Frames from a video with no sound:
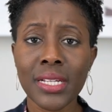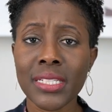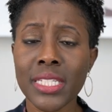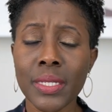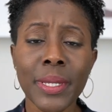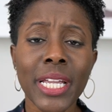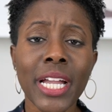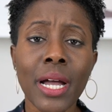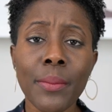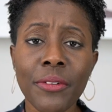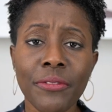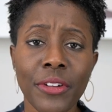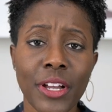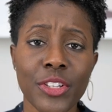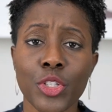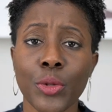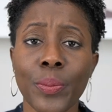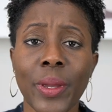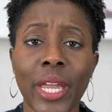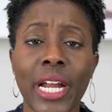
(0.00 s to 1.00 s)
To become a
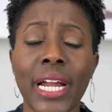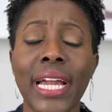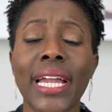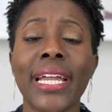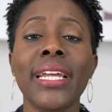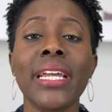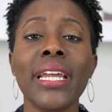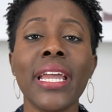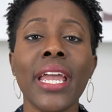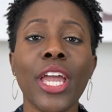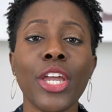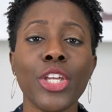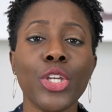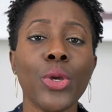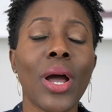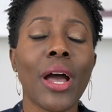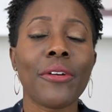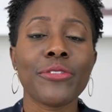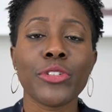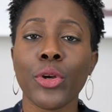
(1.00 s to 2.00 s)
foster parent,
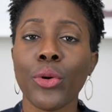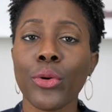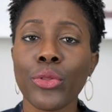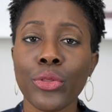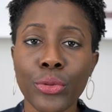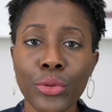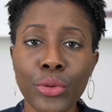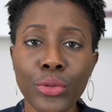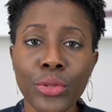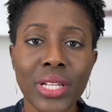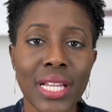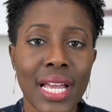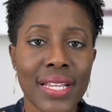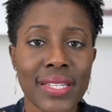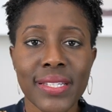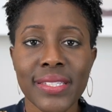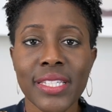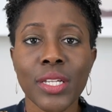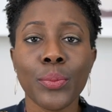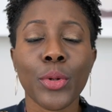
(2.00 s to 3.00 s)
you have to go through the
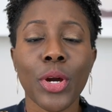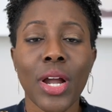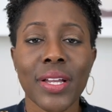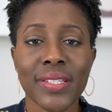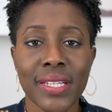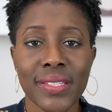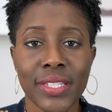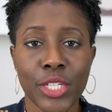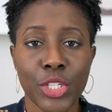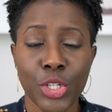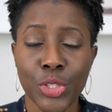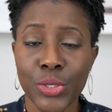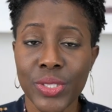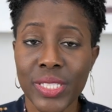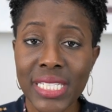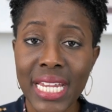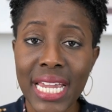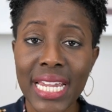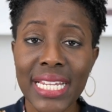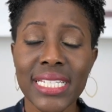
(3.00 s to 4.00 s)
licensing process in your
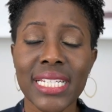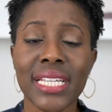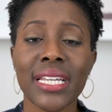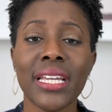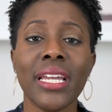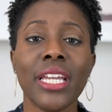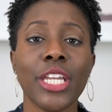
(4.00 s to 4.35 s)
state,